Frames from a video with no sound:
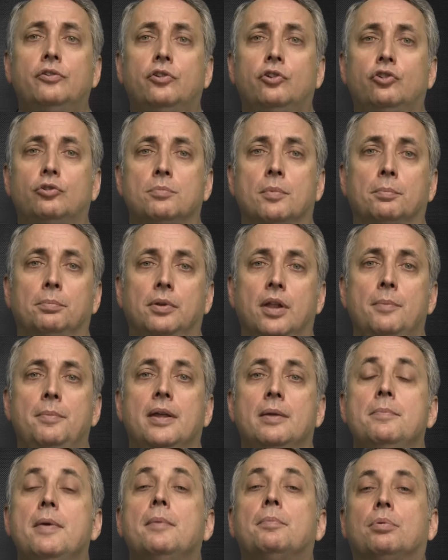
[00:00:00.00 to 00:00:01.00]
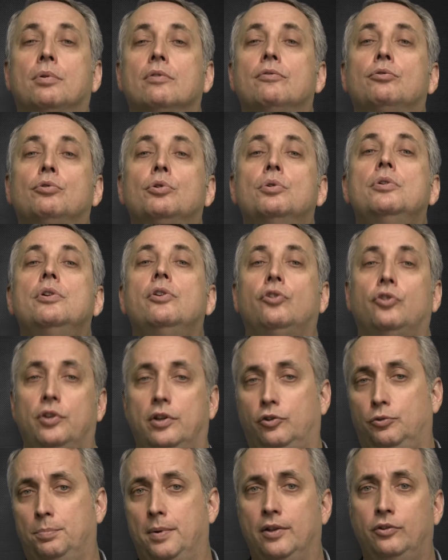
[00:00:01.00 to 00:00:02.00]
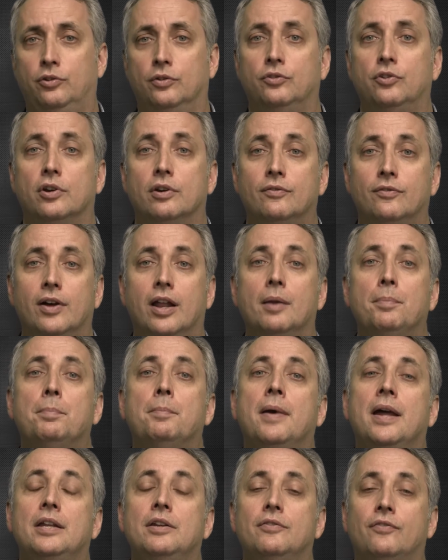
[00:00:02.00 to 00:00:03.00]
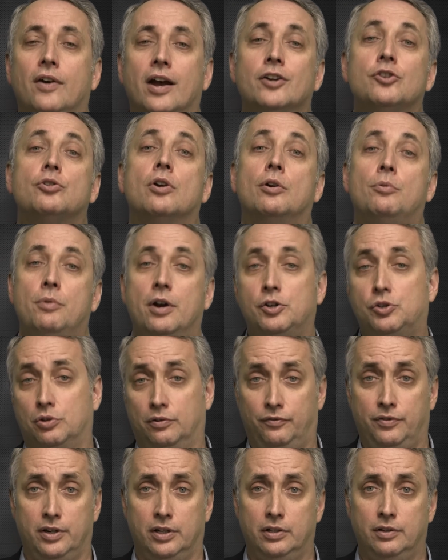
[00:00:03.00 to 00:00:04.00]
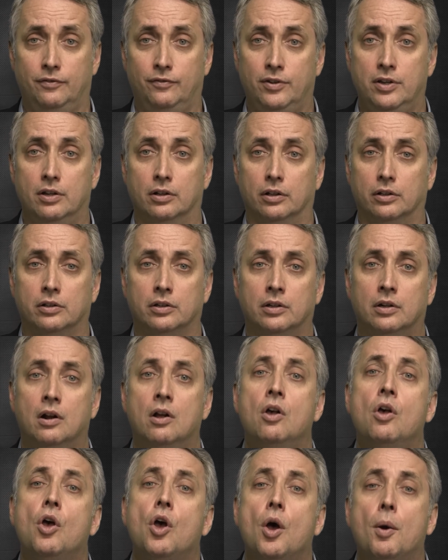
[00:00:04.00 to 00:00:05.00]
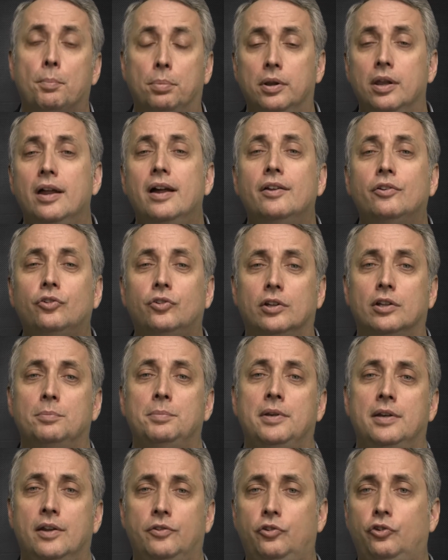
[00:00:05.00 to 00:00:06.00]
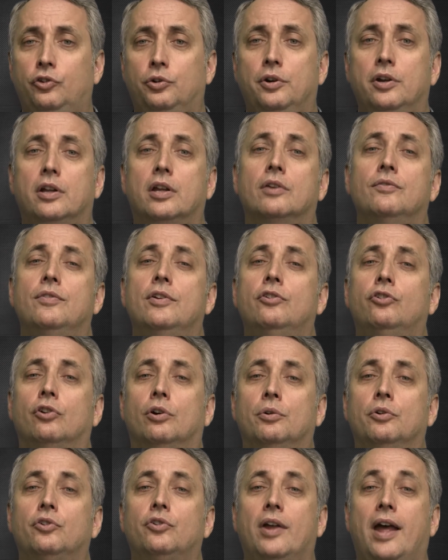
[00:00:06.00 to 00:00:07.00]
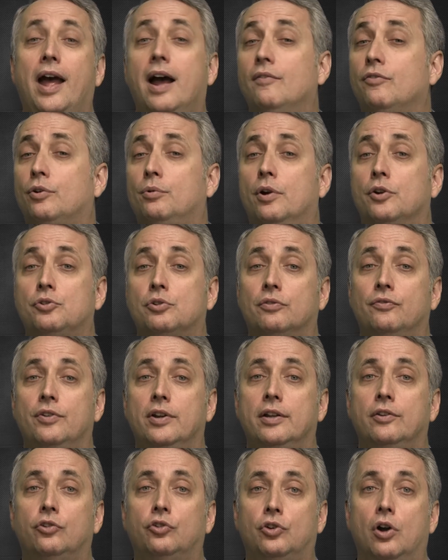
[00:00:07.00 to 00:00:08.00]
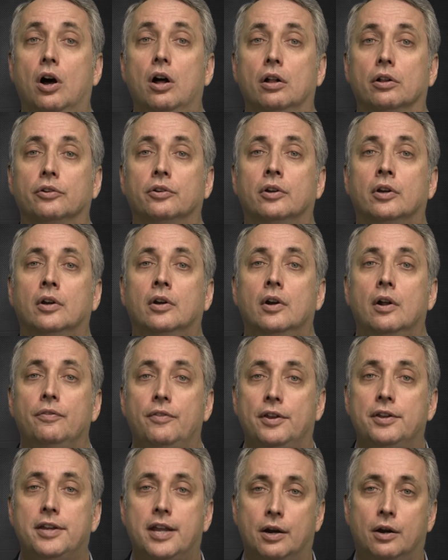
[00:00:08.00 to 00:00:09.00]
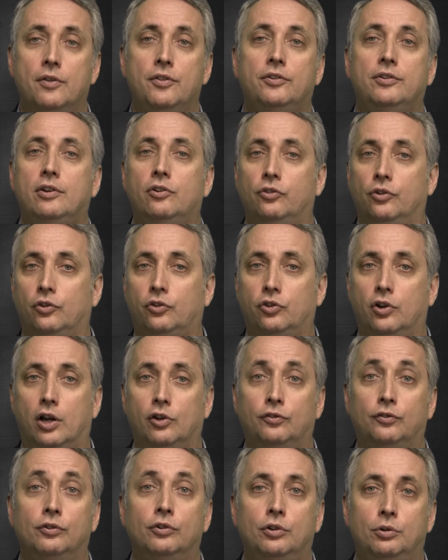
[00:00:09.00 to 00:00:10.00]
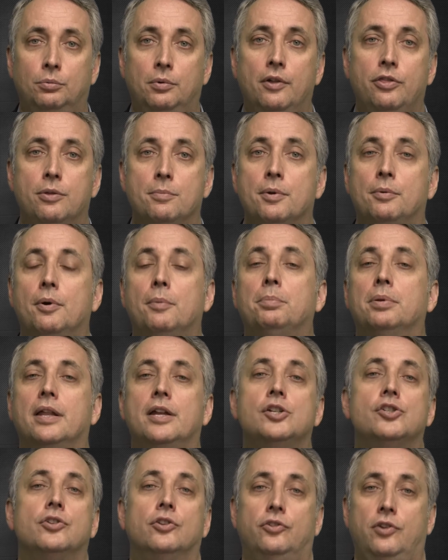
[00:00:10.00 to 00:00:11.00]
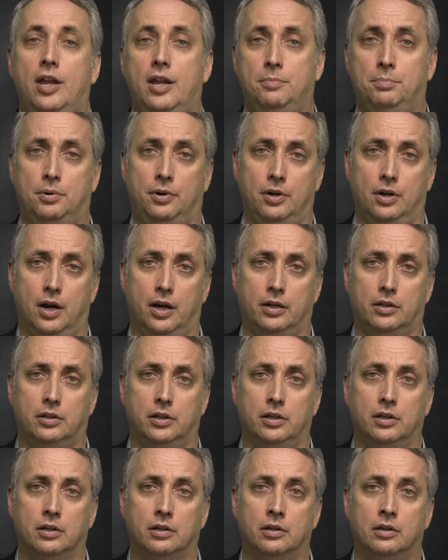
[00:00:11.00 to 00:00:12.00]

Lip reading: system and plumbing may prove ruinously expensive to develop, manufacture, and retrofit in the field. Plus, it'll be necessary to convince owners to have their retrofit installed, then carry the diesel exhaust fluid with them and replenish the tank periodically.